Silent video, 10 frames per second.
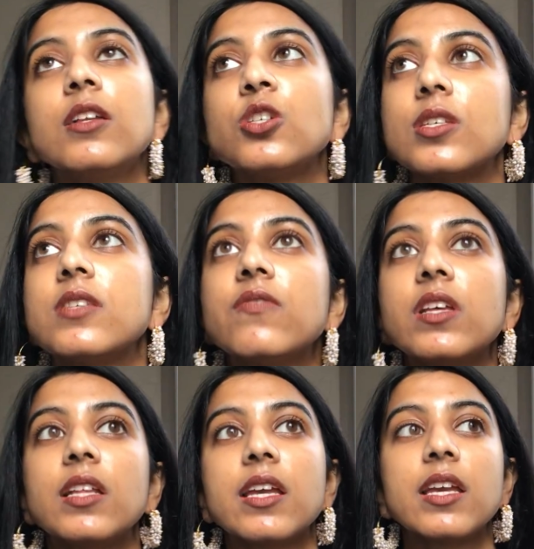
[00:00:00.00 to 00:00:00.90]
just
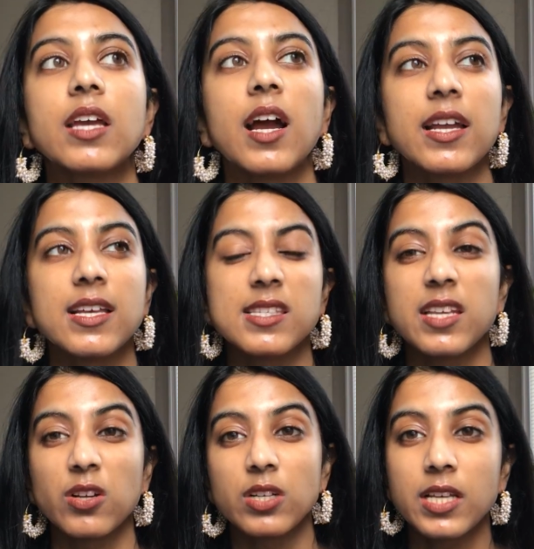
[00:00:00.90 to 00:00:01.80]
feeling, I guess,
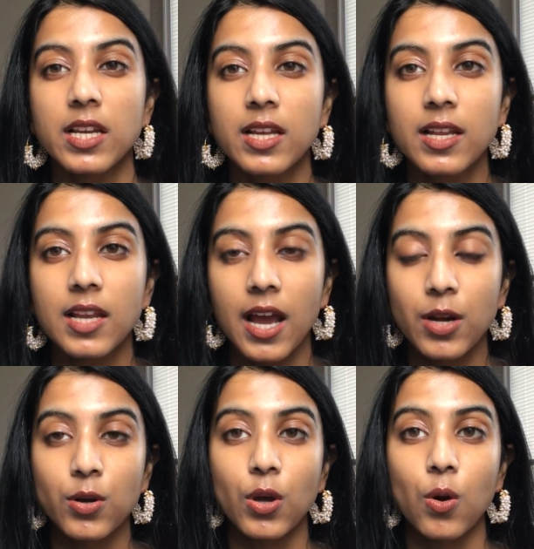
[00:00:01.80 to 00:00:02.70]
irritated. I
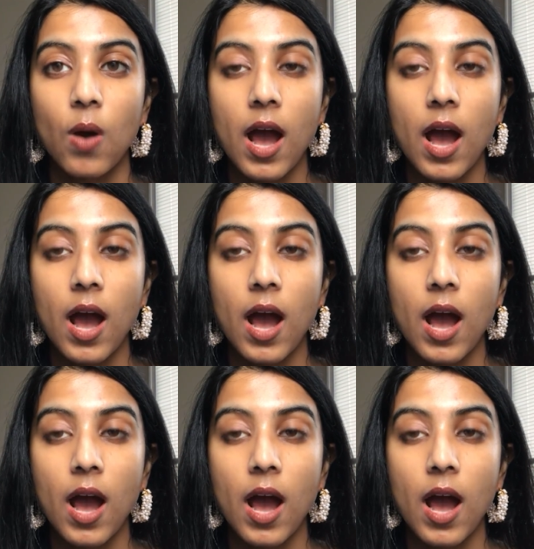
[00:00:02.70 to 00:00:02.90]
don't know.